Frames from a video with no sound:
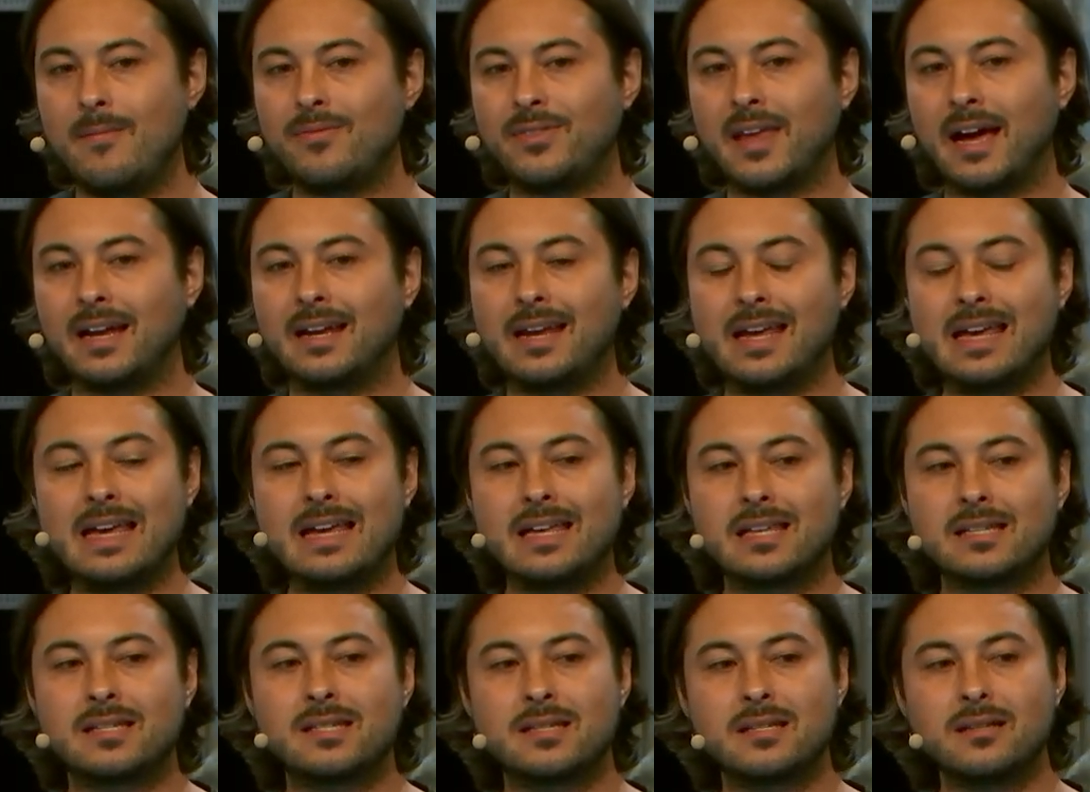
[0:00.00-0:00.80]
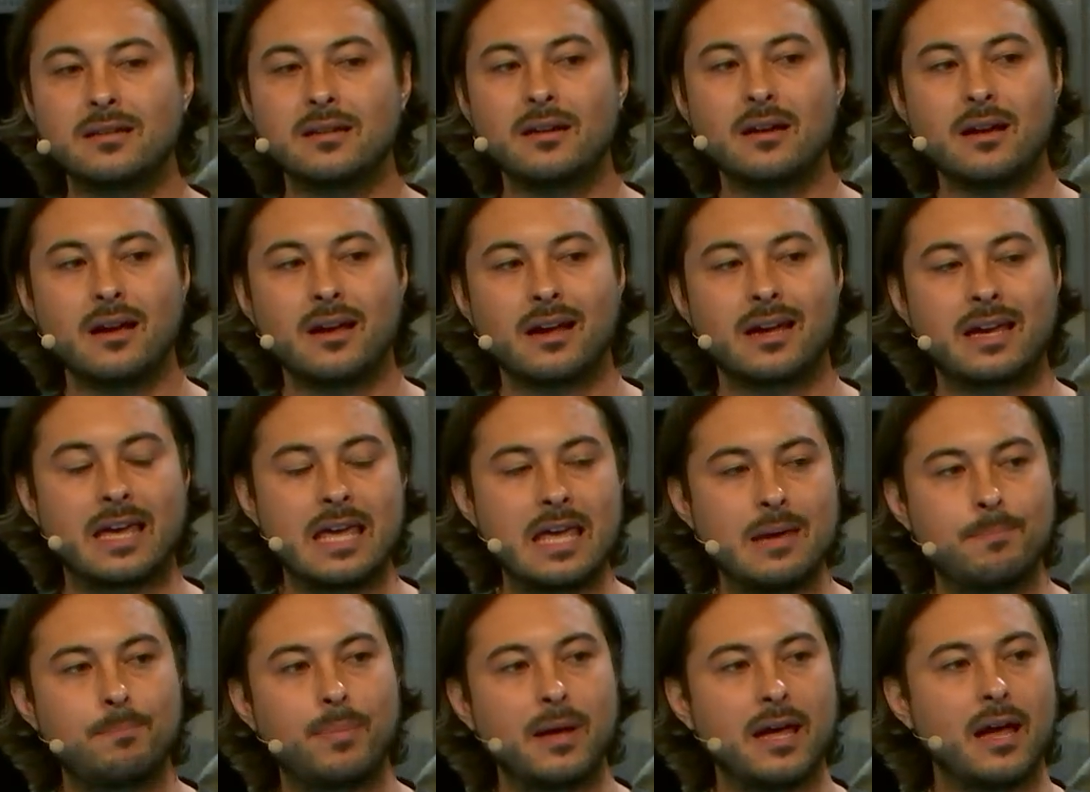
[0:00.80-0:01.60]
that is
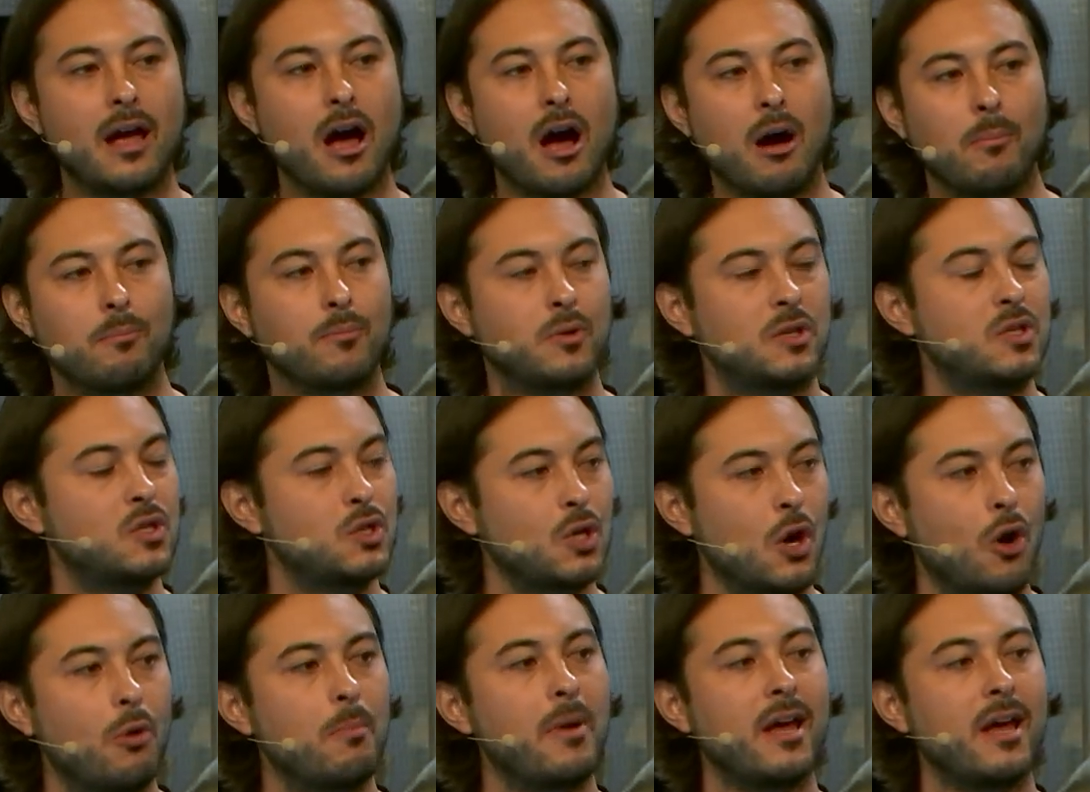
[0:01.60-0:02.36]
keeping up with so